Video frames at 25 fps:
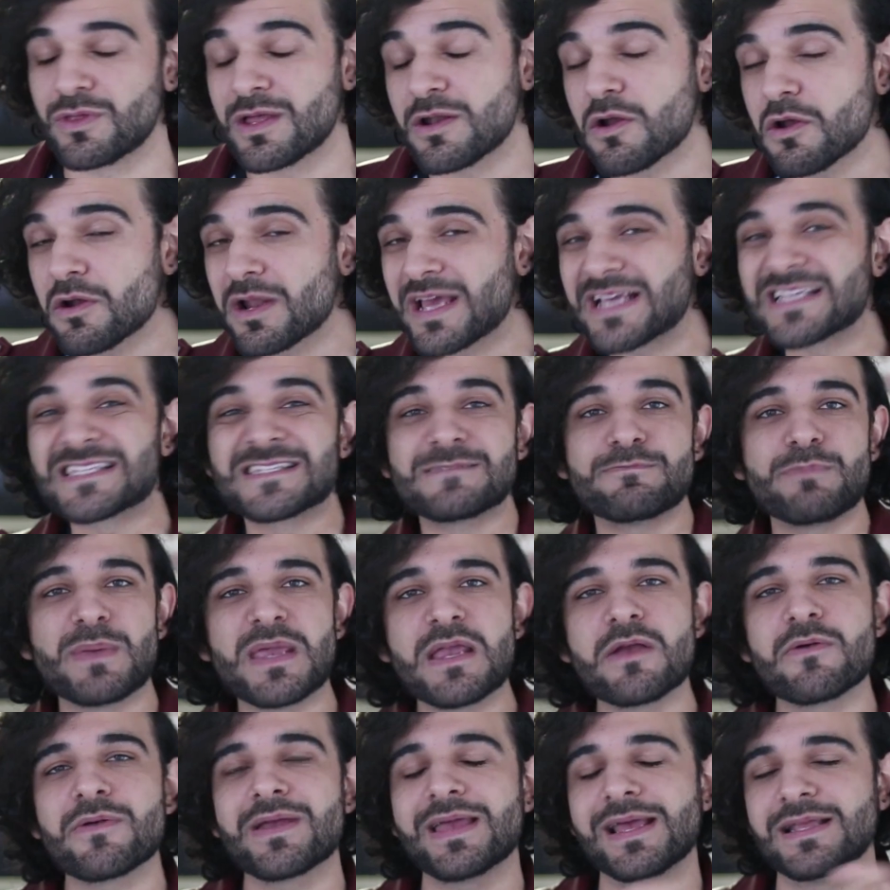They're not
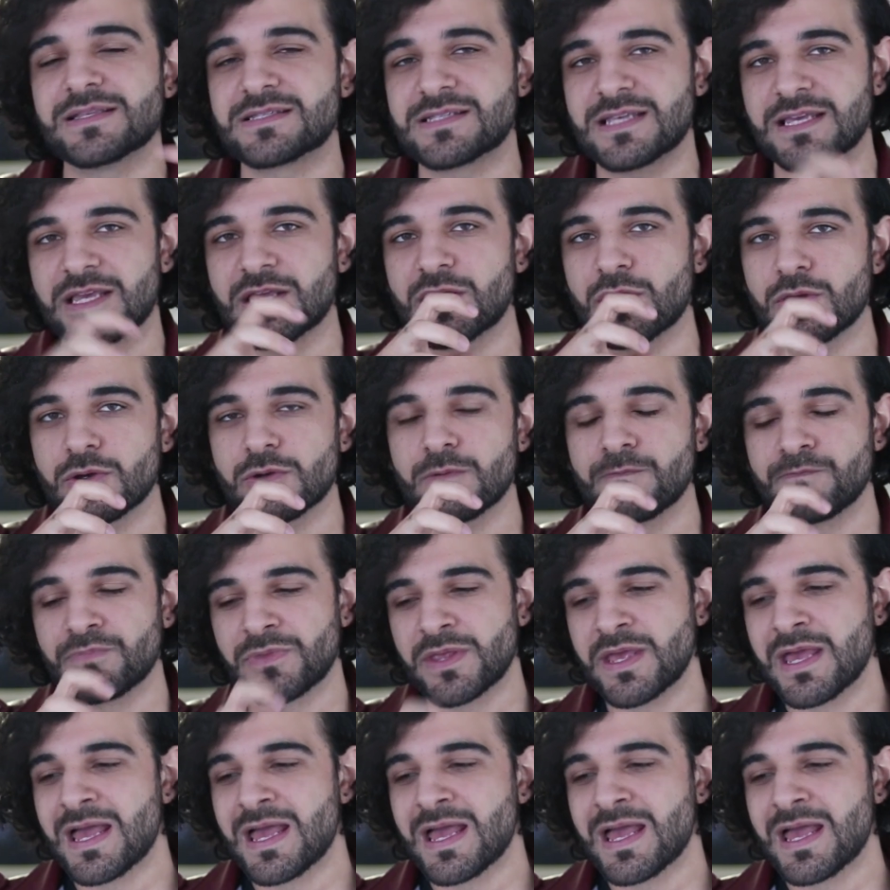experiencing you.